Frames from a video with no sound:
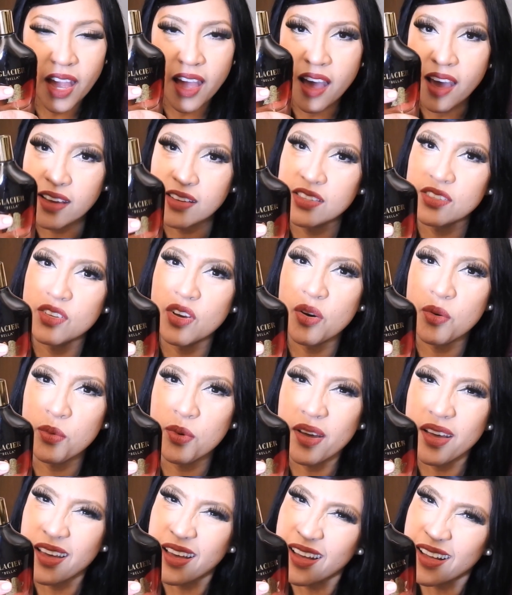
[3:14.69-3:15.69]
I saw,
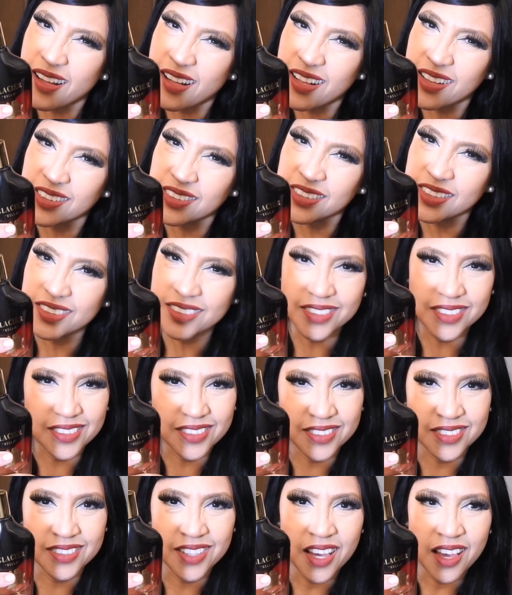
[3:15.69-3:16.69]
well, this
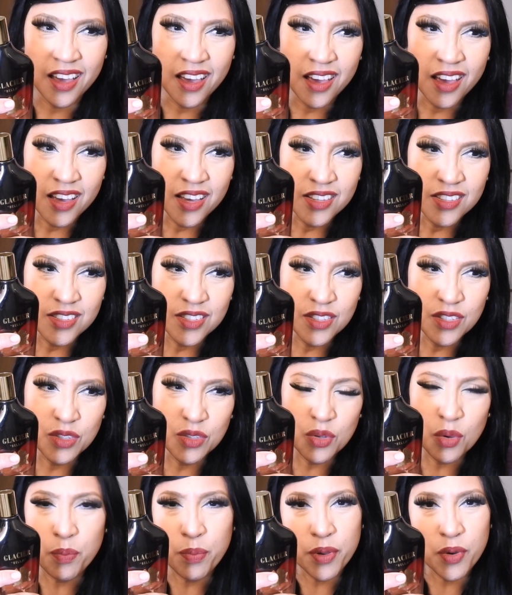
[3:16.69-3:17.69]
is
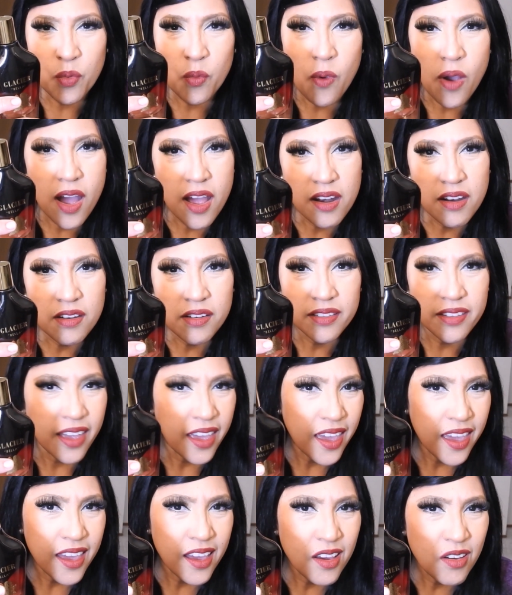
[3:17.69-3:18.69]
super watered
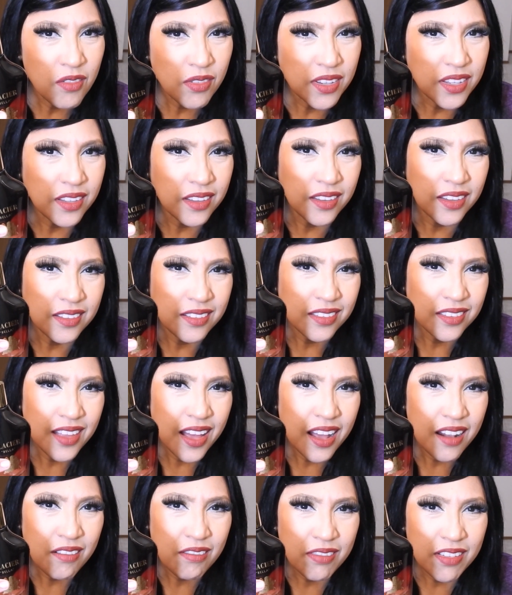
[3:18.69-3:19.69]
down and it's
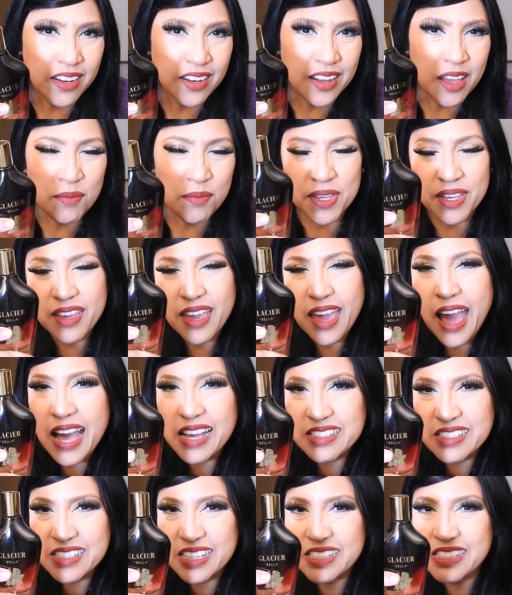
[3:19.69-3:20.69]
not really, I mean, it
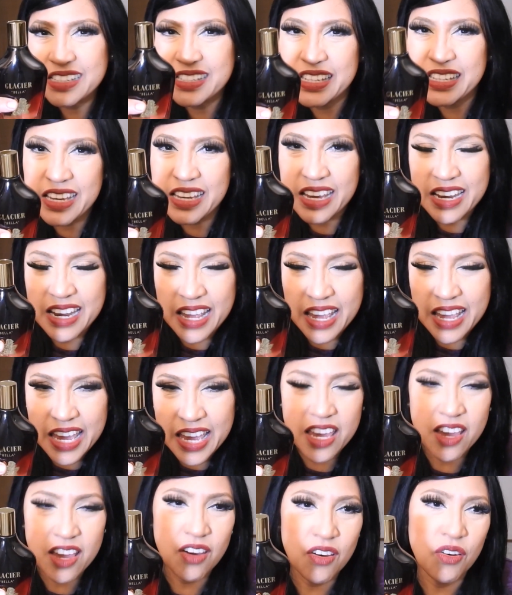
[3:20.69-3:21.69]
has the
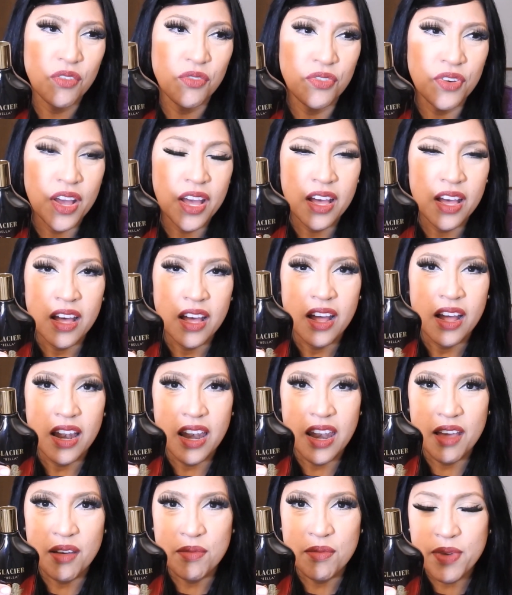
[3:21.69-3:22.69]
DNA of
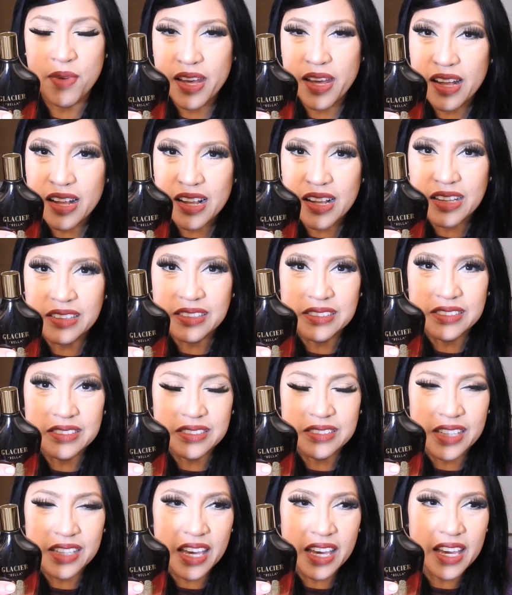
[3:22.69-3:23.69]
La Belle
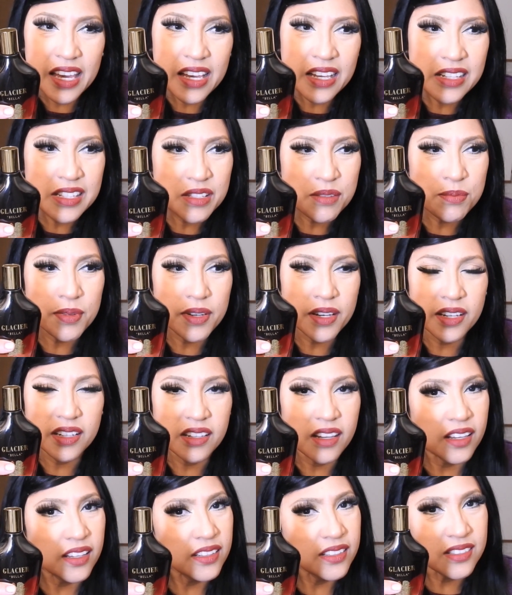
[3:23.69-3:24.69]
Intense,
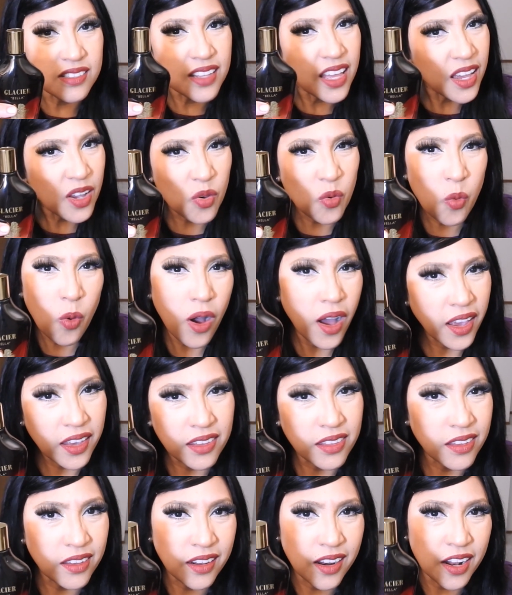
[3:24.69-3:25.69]
but it's not
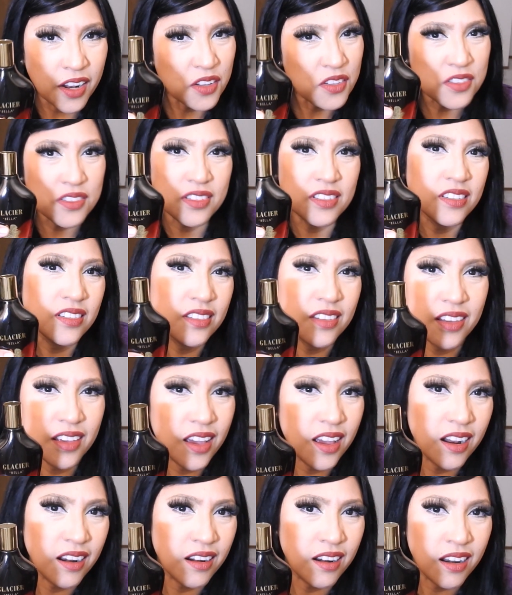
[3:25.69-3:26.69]
quite there. I don't think they
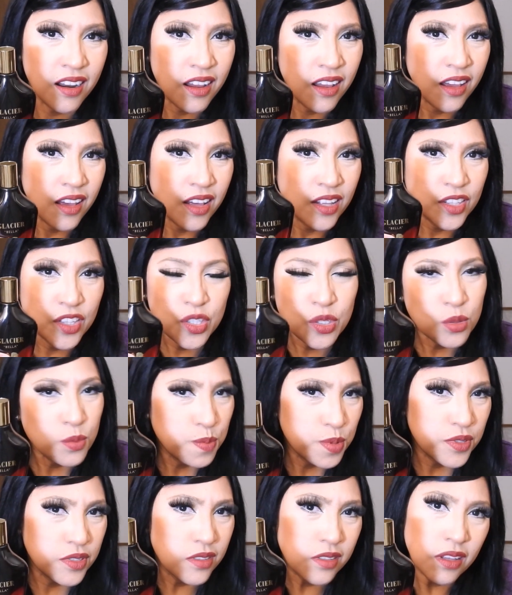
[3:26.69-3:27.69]
are
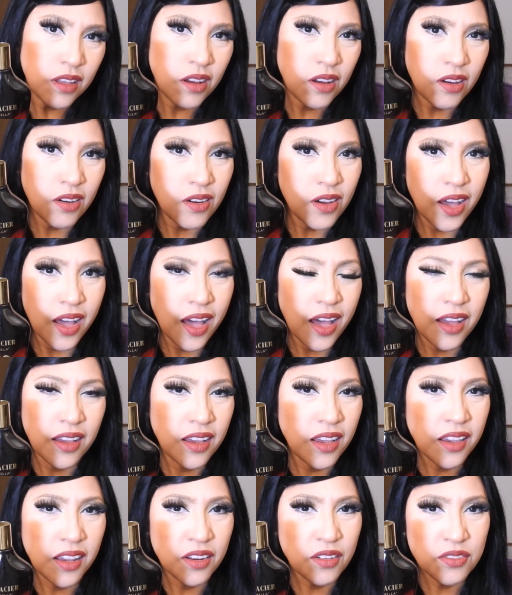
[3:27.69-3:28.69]
dupes. No,
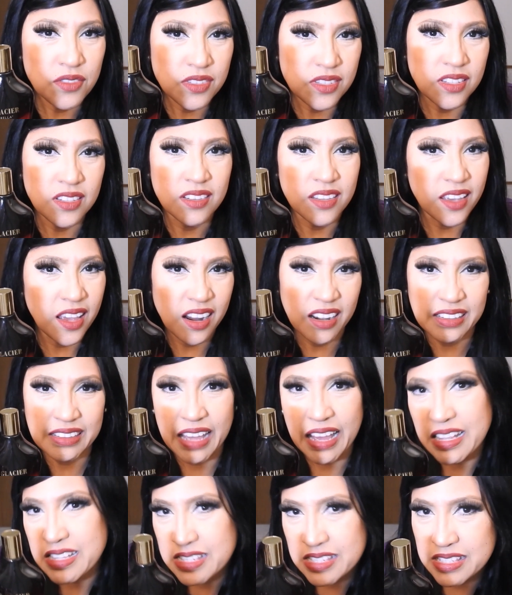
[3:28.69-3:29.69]
I don't think they are
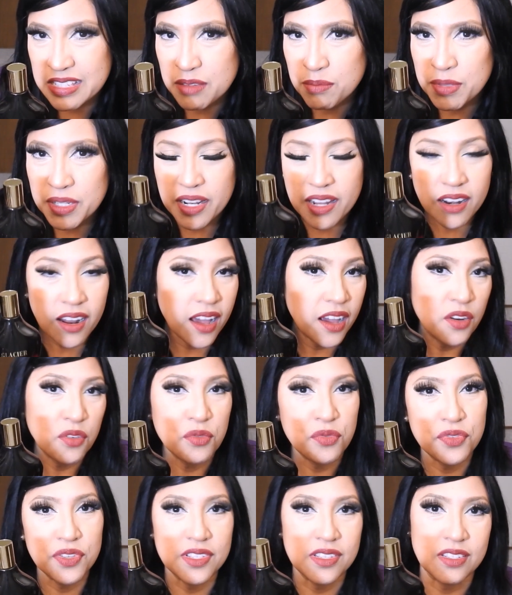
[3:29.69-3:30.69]
that similar. I
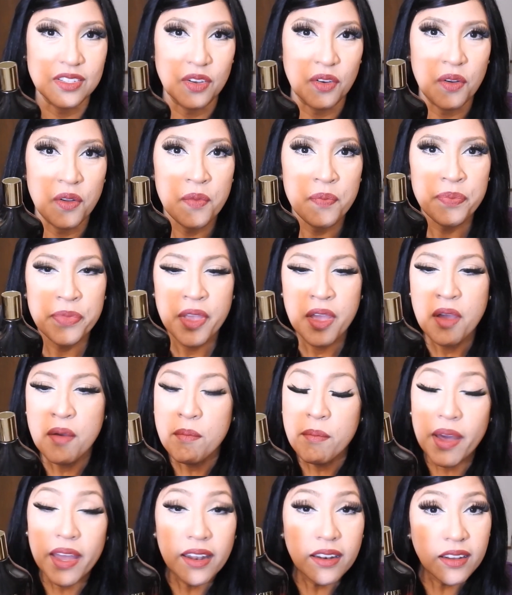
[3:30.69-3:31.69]
don't think so.
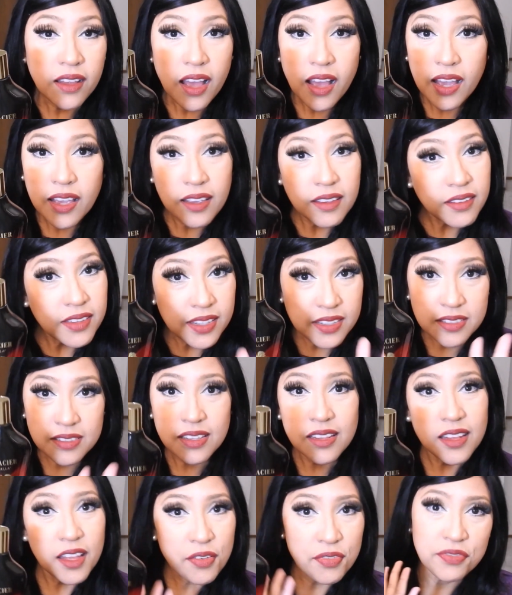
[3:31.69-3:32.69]
But I just
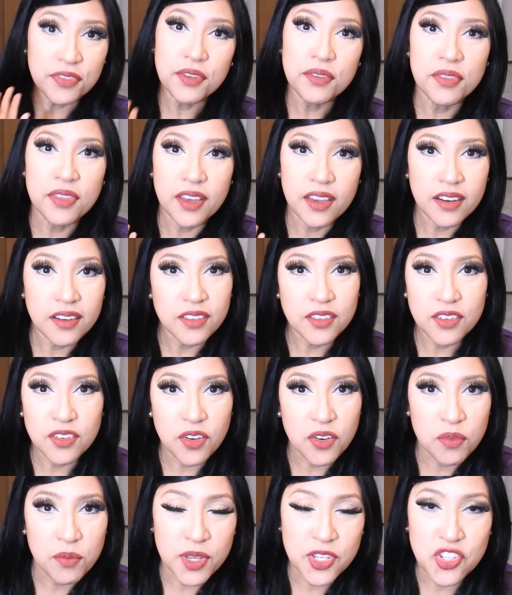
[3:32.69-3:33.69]
left it there, you
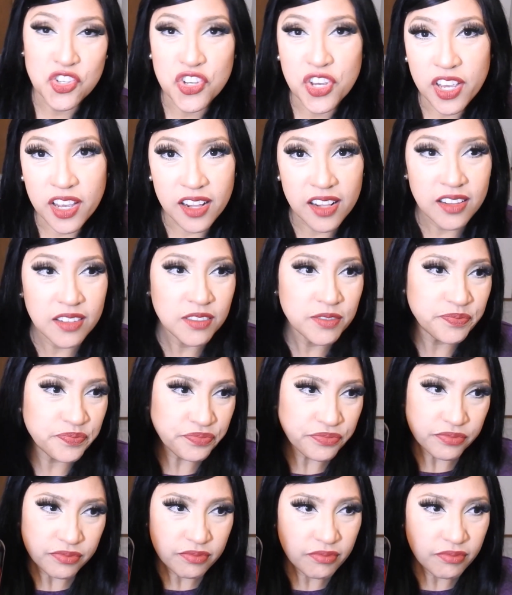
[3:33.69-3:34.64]
know, on my shelf.